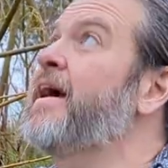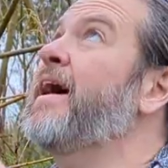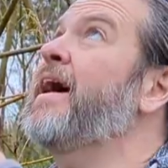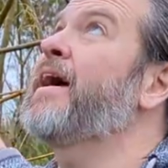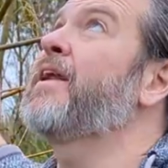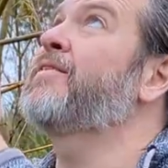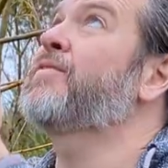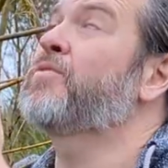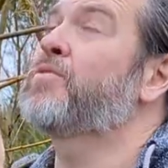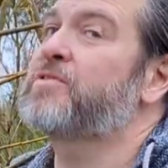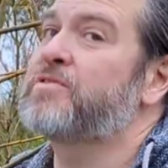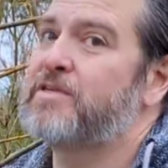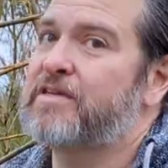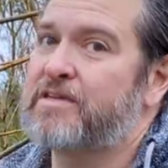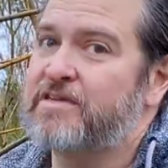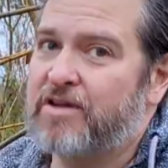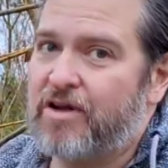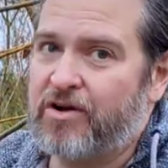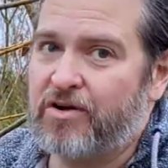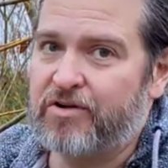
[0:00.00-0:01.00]
And of course,
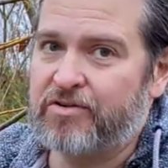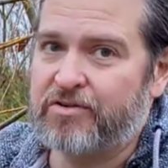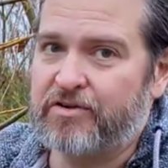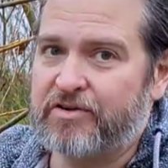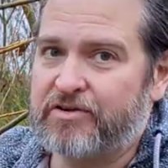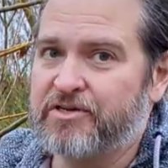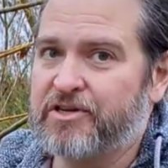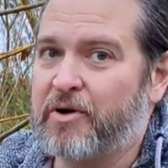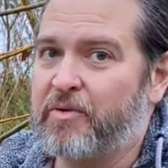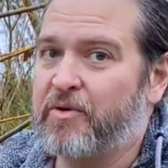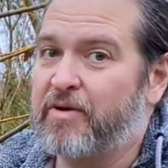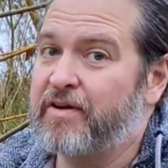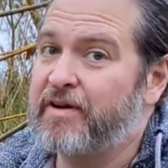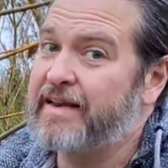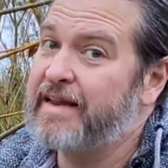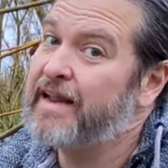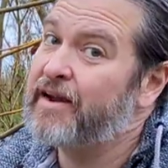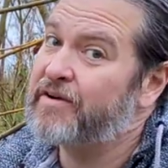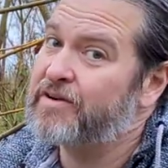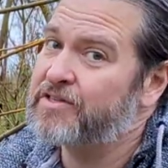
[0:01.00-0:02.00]
this alder is nowhere
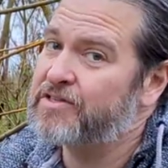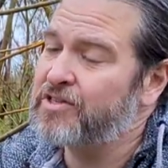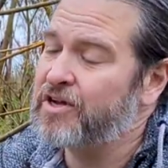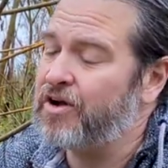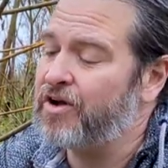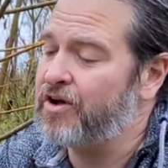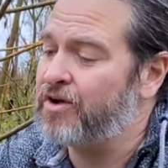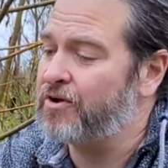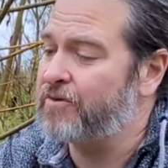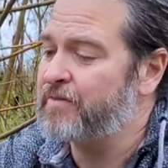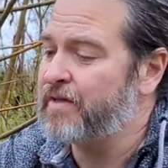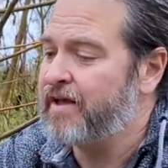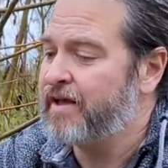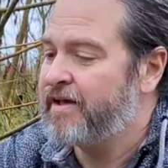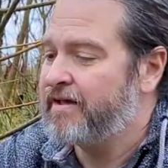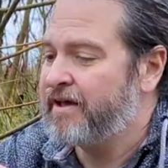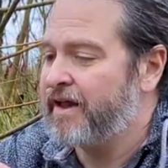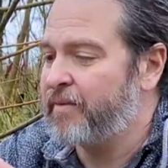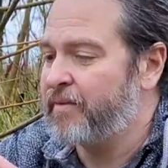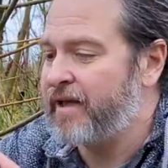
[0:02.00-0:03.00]
near as tall.
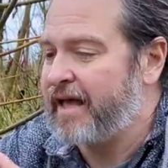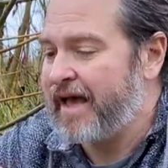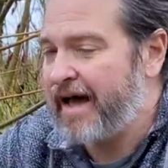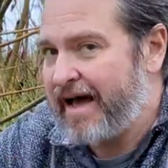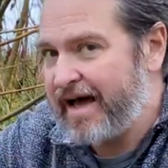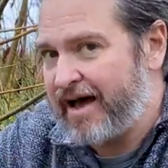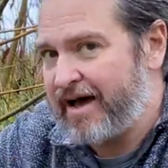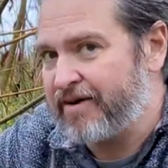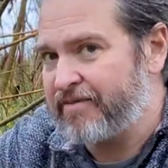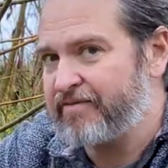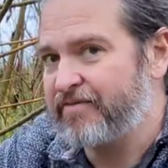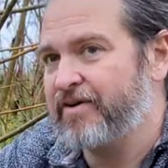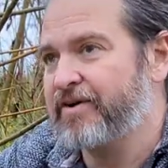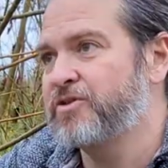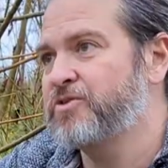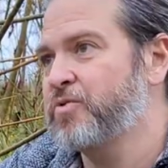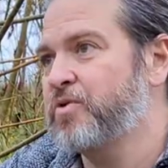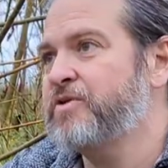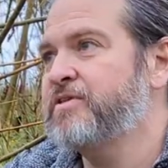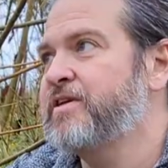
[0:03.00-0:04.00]
Now, we have a
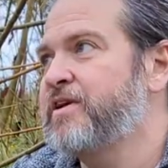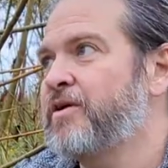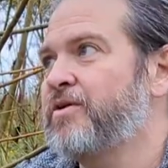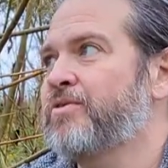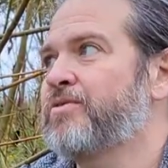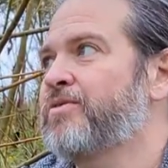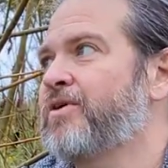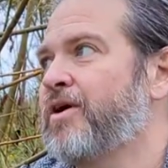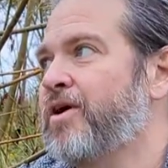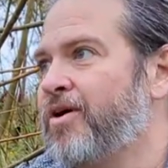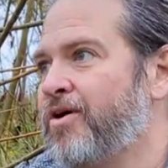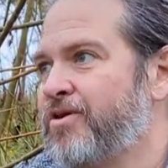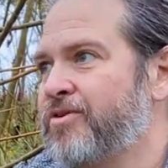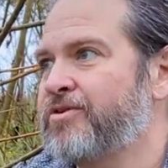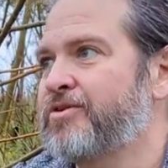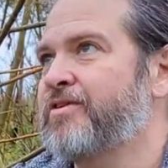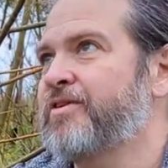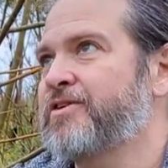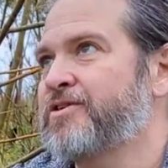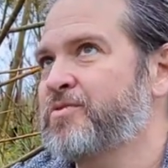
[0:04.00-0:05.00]
20-year-old
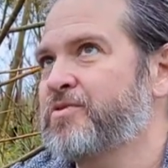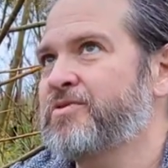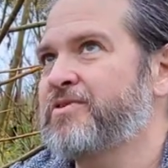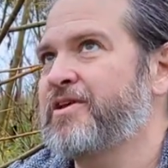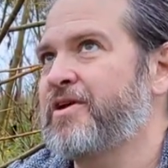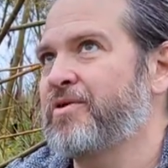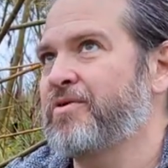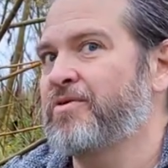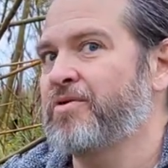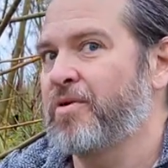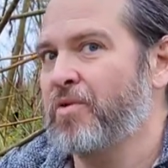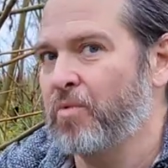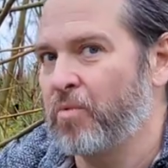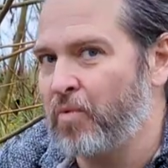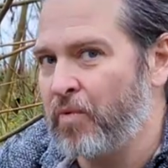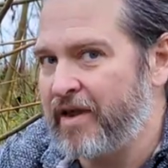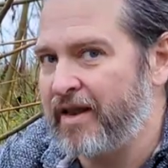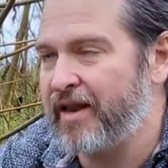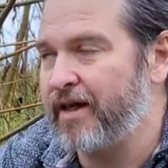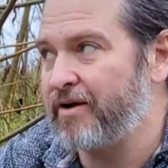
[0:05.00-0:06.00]
alder and a 20-year-old
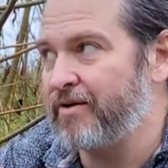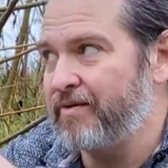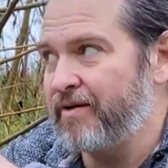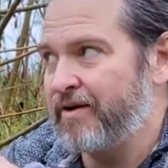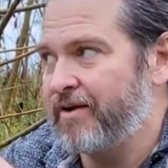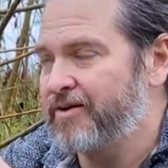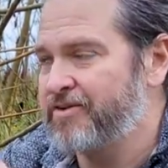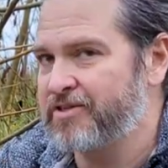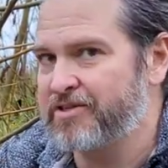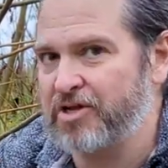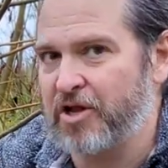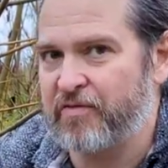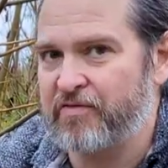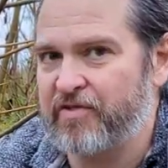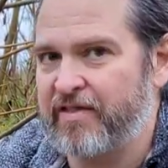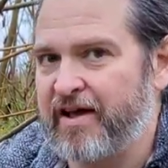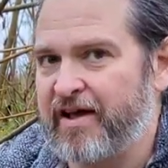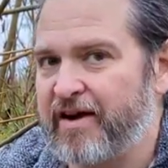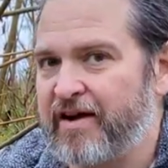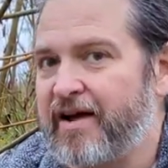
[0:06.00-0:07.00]
willow just over
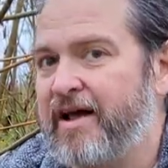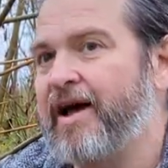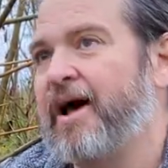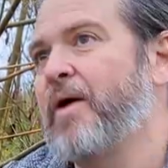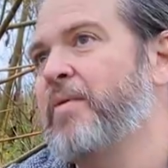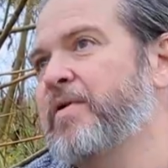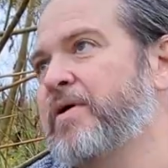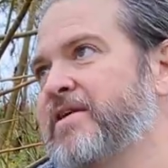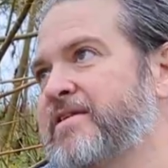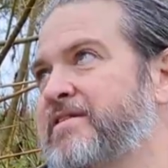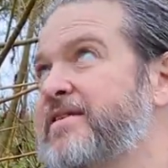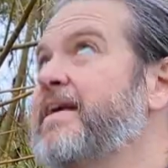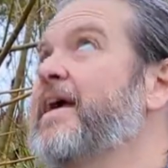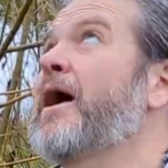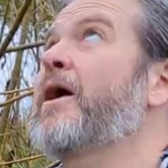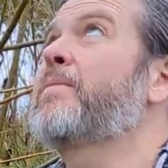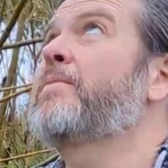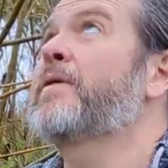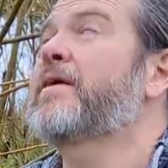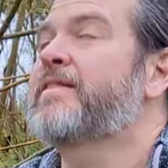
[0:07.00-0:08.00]
there, and we can see
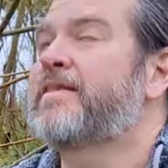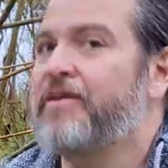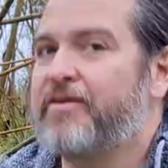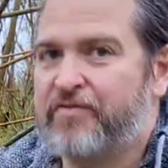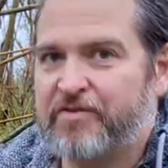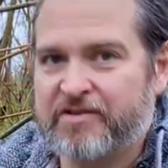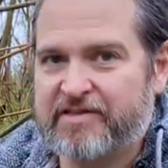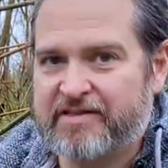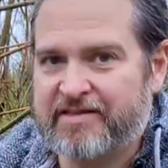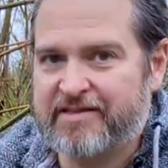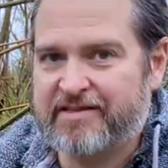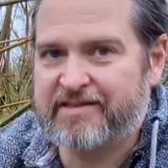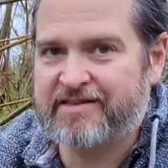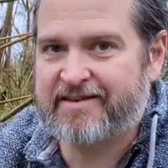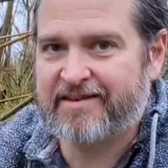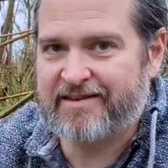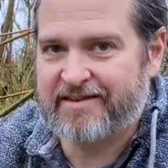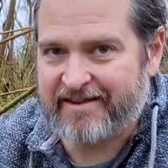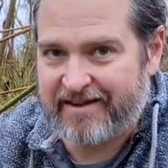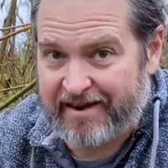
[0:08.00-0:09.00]
how big the difference is
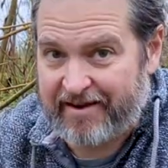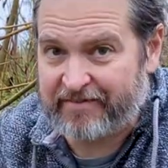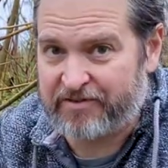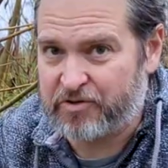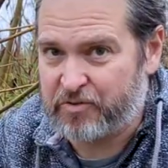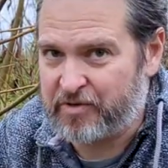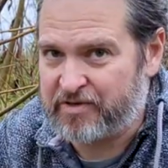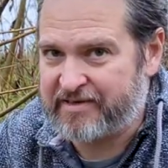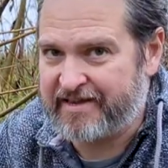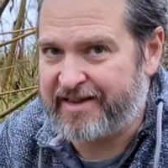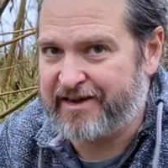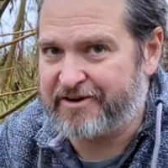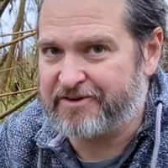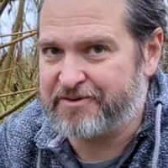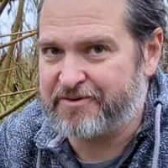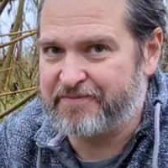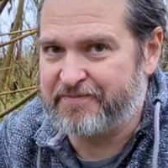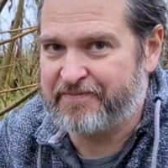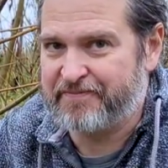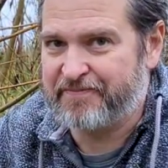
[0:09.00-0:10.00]
after 20 years.